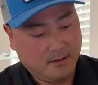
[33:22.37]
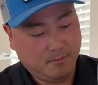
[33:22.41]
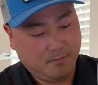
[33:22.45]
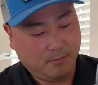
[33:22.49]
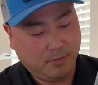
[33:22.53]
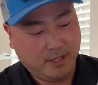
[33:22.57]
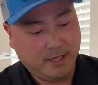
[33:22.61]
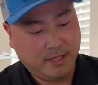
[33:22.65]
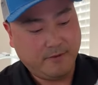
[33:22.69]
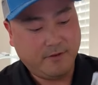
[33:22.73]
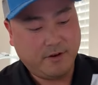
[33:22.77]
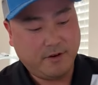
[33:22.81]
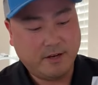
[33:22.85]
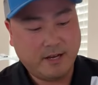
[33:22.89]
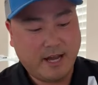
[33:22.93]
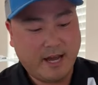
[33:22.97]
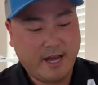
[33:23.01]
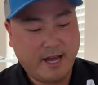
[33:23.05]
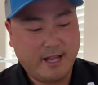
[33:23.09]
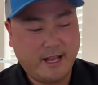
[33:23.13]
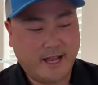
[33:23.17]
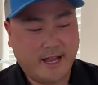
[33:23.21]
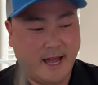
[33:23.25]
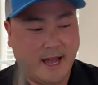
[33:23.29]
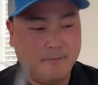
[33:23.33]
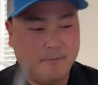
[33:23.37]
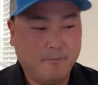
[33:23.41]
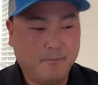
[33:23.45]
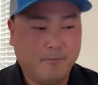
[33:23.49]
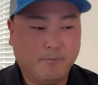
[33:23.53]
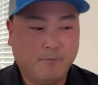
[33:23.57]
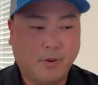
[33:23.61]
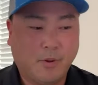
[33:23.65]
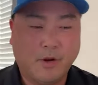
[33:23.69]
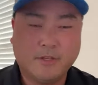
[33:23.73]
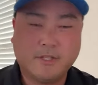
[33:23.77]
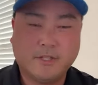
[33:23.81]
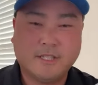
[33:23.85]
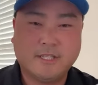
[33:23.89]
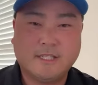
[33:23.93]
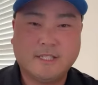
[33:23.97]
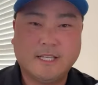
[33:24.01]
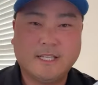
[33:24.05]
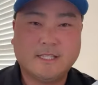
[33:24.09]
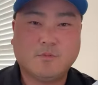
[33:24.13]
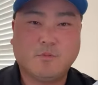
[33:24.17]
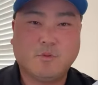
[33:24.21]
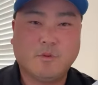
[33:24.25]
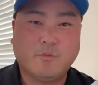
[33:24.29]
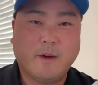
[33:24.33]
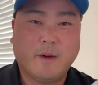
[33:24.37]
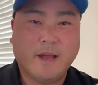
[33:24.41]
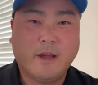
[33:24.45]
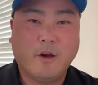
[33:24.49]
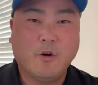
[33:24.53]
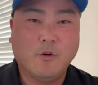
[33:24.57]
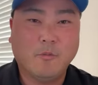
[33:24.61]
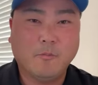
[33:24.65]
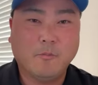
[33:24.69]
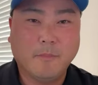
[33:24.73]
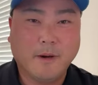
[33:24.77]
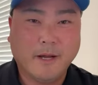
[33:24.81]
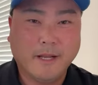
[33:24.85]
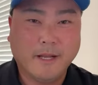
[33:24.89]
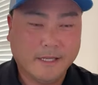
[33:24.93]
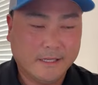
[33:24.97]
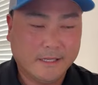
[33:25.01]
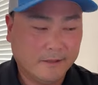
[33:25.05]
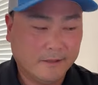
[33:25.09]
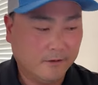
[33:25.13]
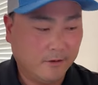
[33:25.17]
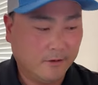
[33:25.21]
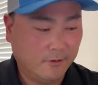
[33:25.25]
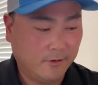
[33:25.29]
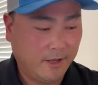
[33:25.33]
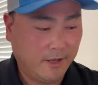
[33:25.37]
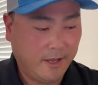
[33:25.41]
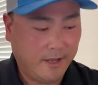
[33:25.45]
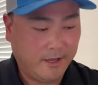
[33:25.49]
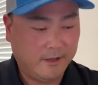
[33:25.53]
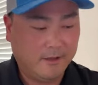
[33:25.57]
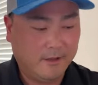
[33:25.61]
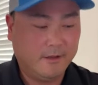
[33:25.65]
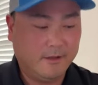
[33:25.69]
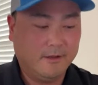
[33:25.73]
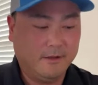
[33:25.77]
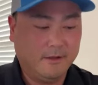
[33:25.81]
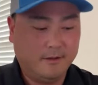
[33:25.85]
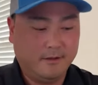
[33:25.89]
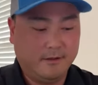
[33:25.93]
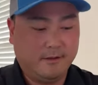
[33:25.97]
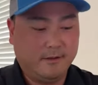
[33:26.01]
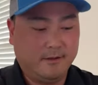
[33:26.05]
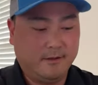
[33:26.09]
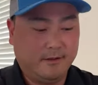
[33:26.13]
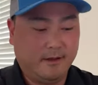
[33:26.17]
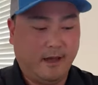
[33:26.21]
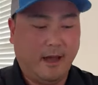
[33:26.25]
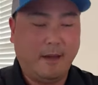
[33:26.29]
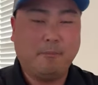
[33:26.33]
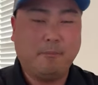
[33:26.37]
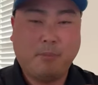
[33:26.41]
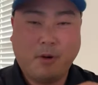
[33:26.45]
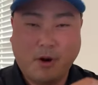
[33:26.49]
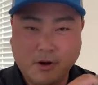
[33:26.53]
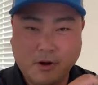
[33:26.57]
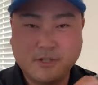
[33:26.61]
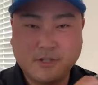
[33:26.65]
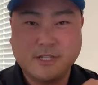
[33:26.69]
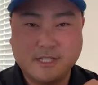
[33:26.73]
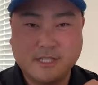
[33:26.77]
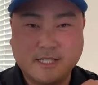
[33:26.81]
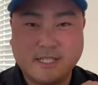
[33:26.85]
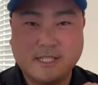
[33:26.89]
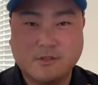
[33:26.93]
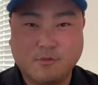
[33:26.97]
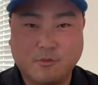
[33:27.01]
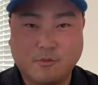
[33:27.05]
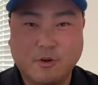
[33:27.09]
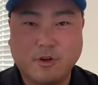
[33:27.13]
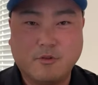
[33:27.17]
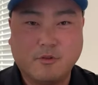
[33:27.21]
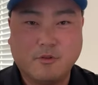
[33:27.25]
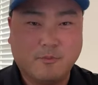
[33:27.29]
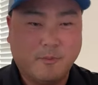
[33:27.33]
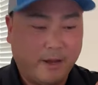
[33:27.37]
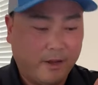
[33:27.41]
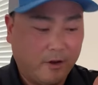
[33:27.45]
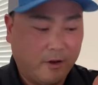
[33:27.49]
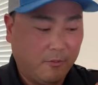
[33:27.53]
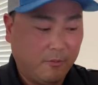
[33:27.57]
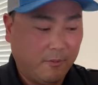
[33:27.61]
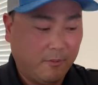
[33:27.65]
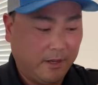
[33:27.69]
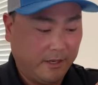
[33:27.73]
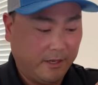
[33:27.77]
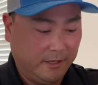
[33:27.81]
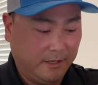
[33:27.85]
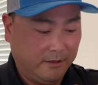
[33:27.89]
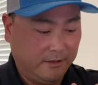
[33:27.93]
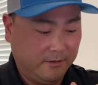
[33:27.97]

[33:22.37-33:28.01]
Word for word: Believe it or not, I purchased this with my own money, okay? I purchased this reel with my own money.